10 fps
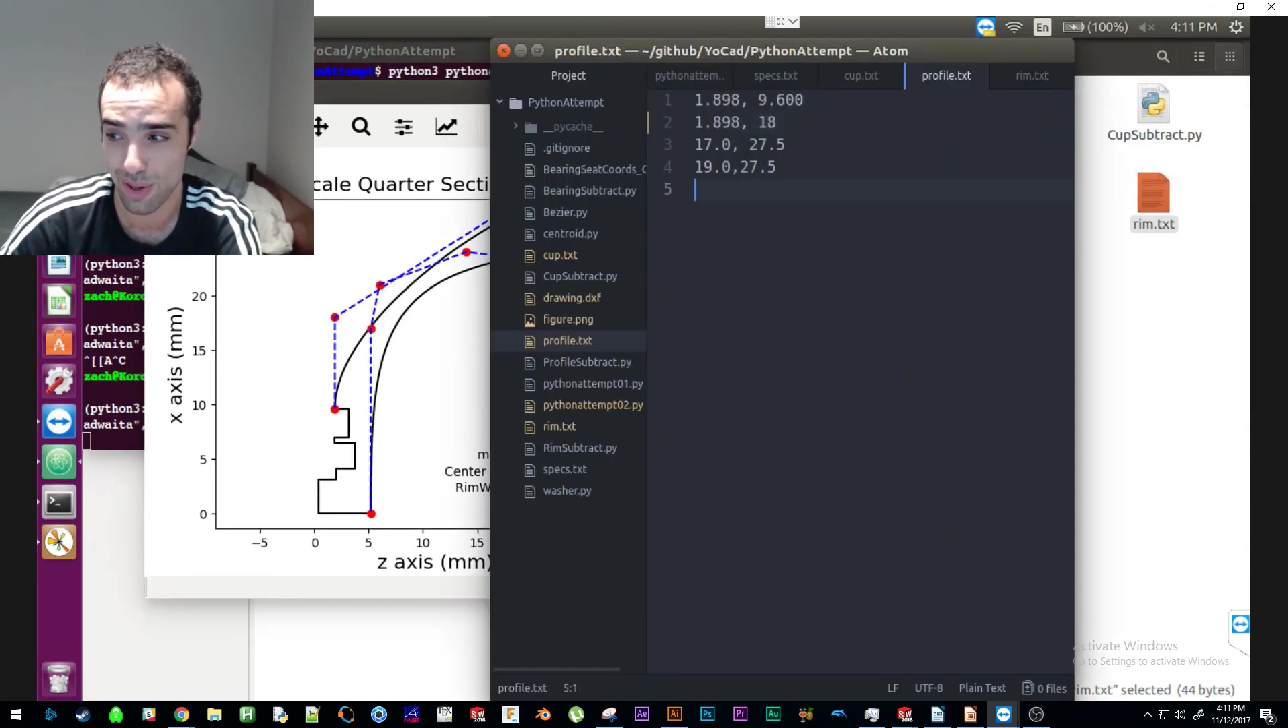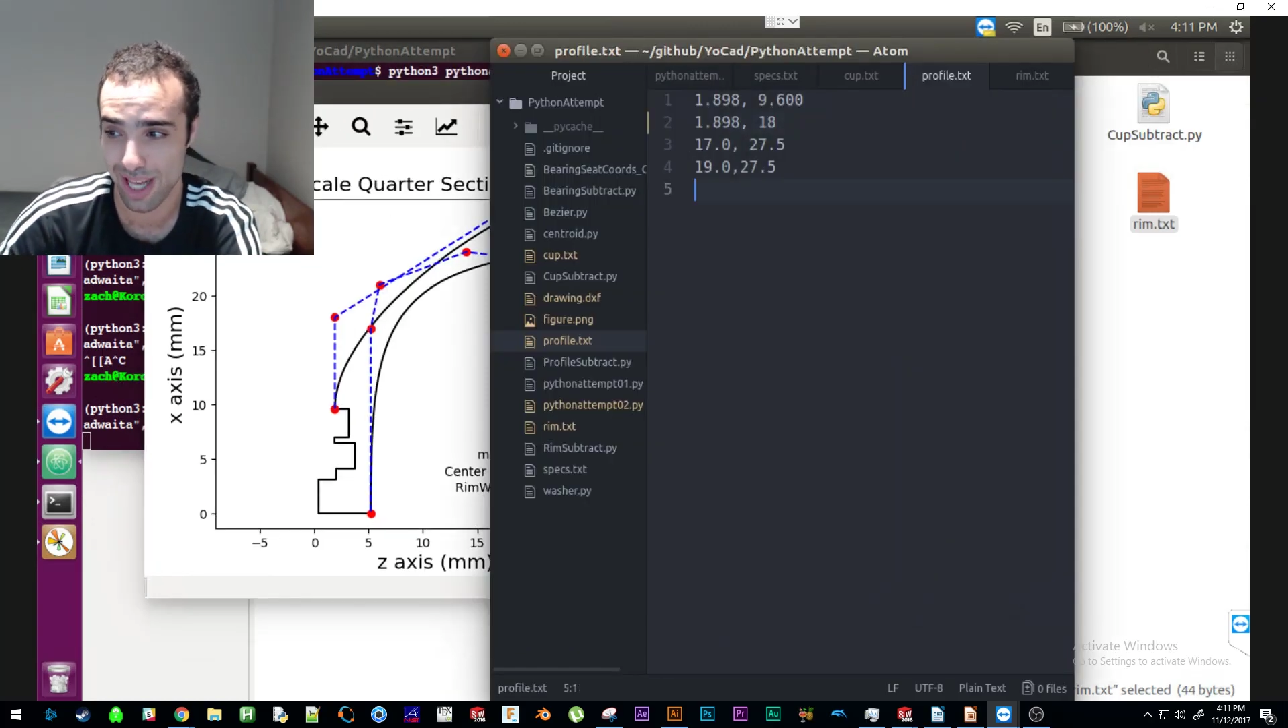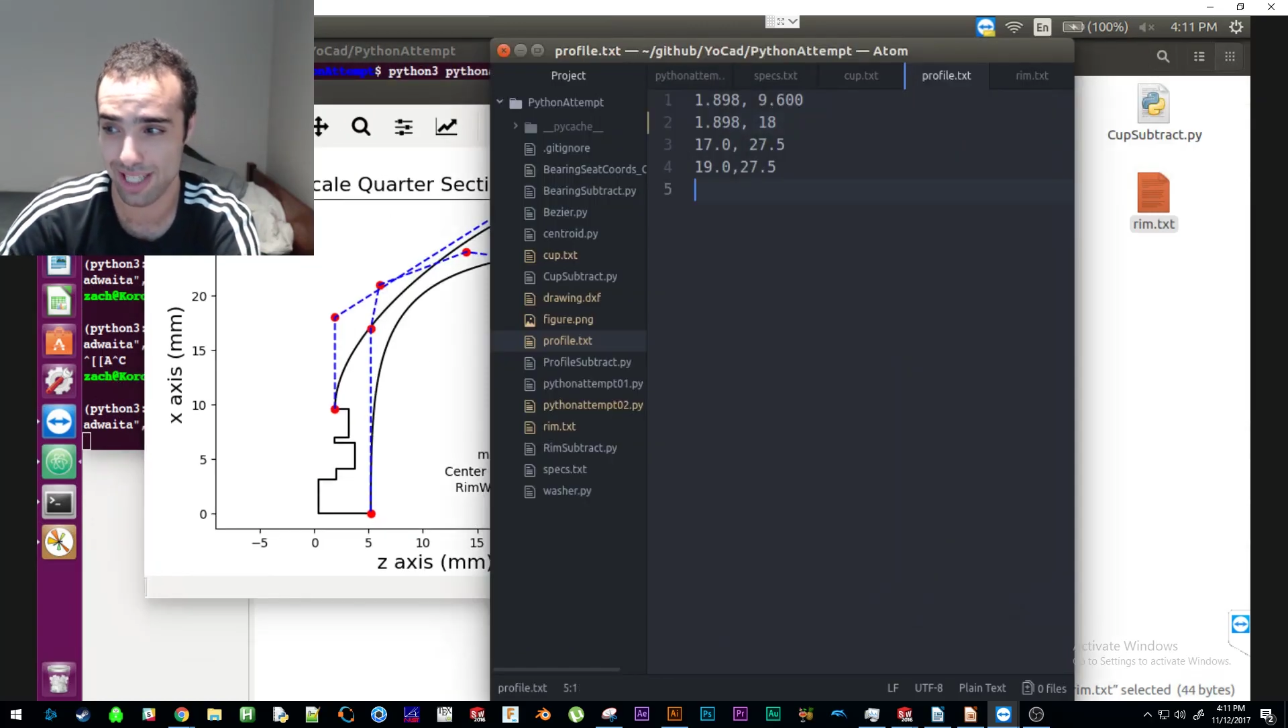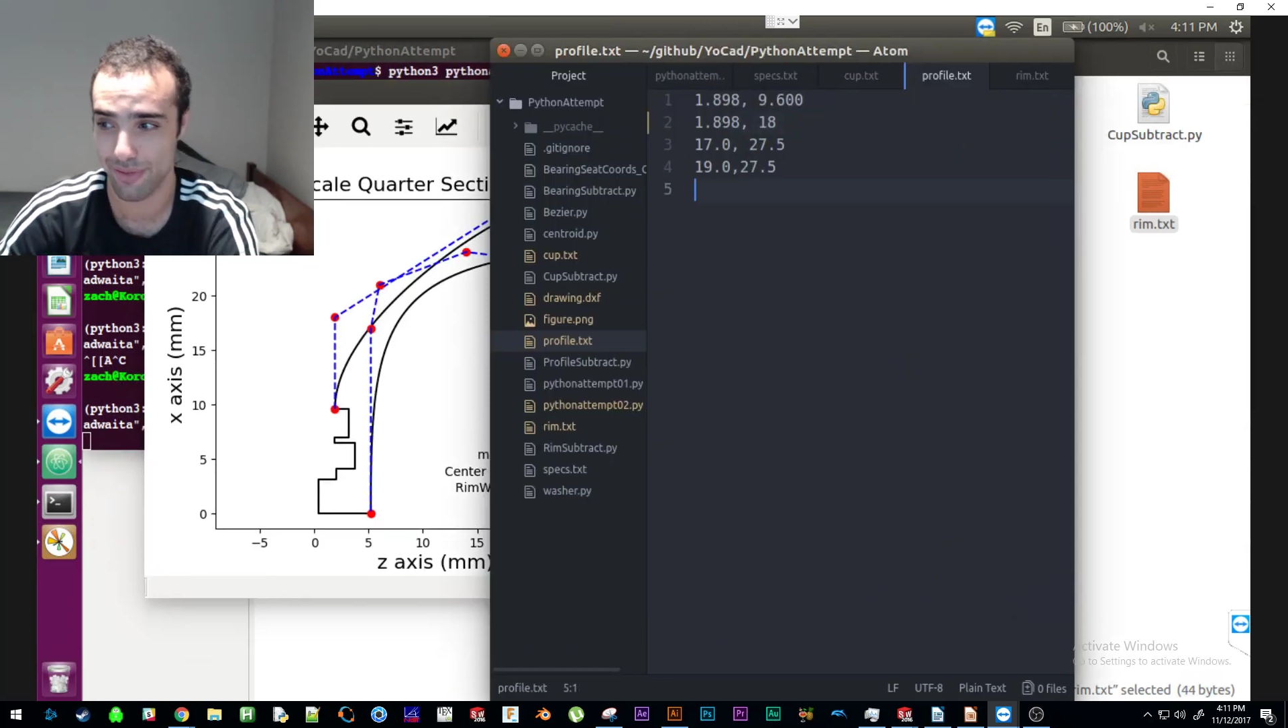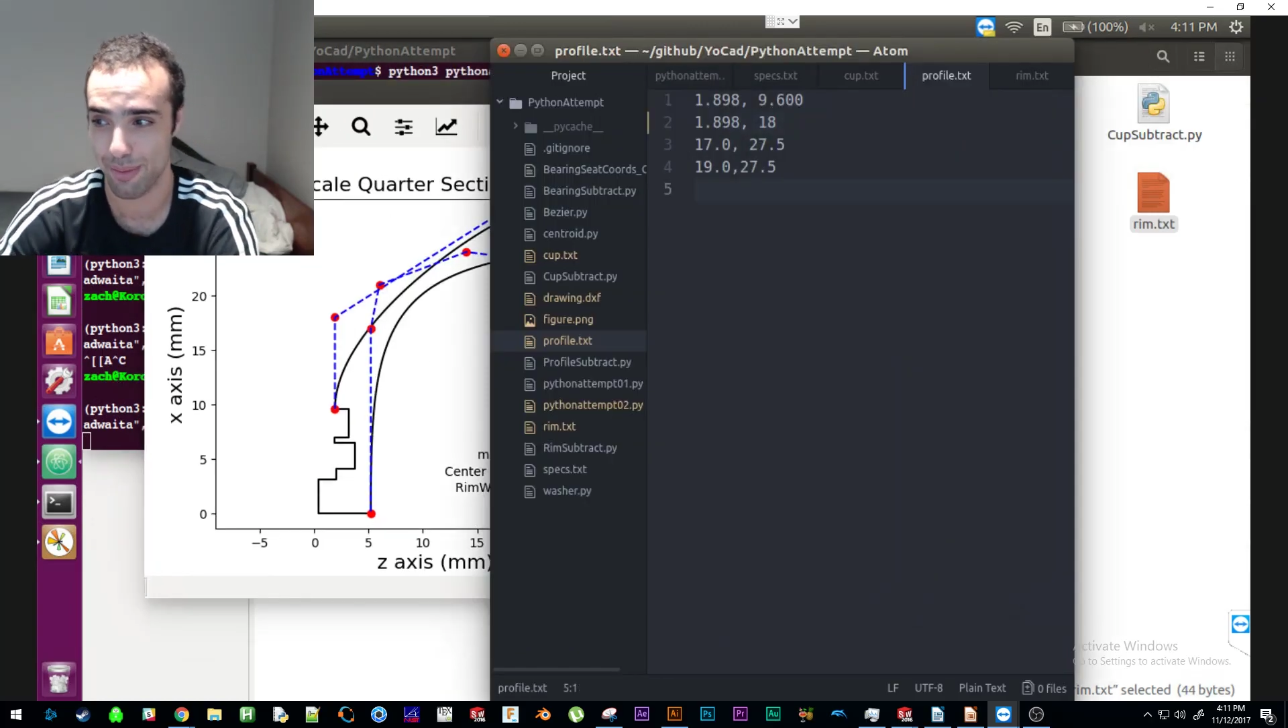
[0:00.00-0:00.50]

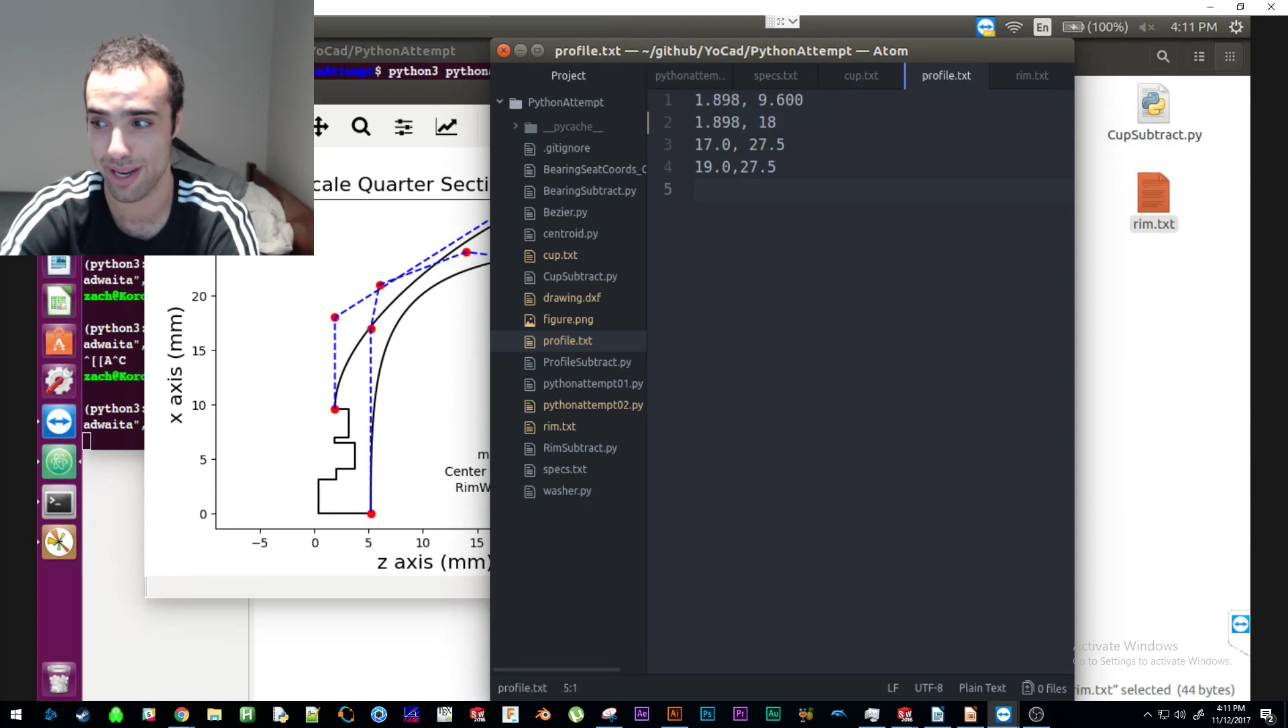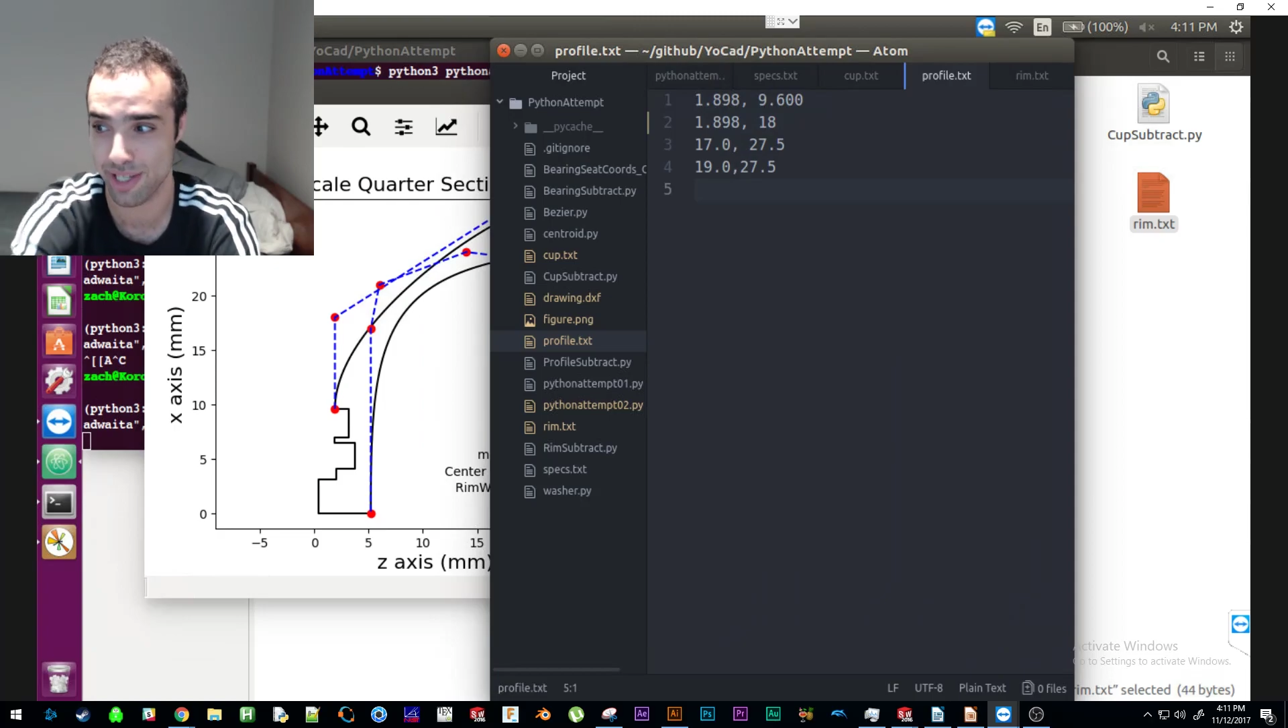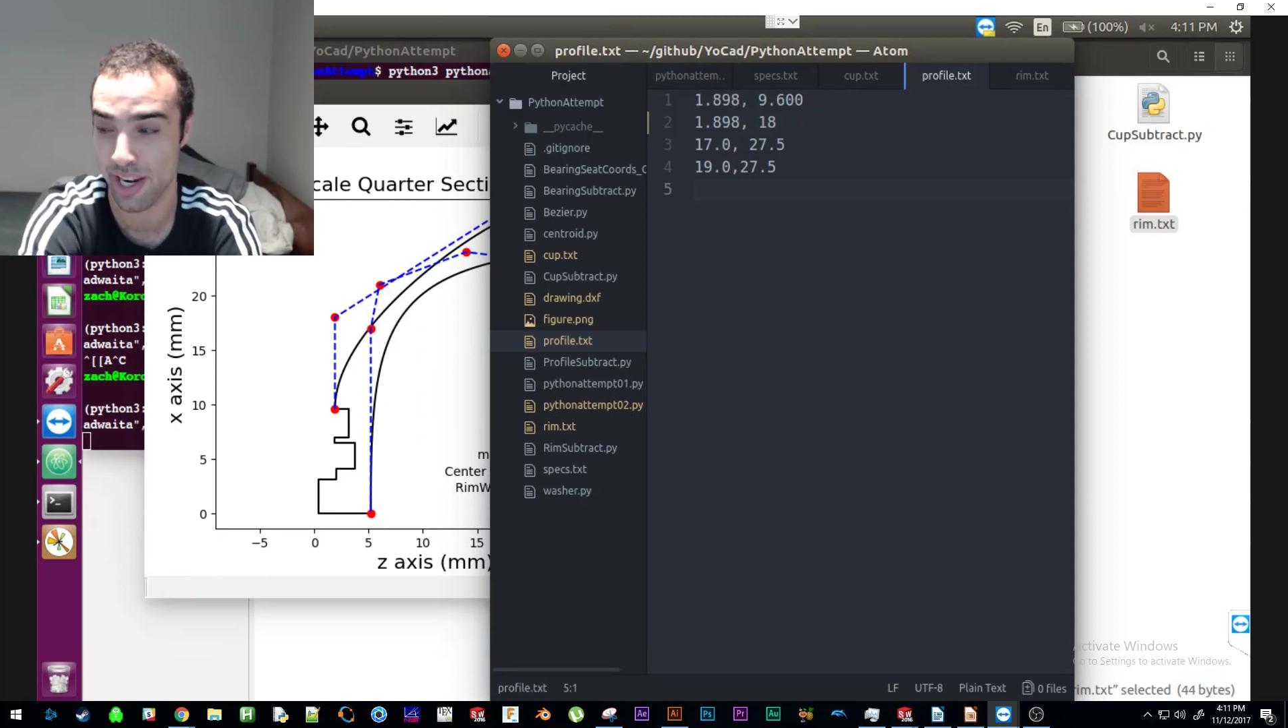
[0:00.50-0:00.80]
less information,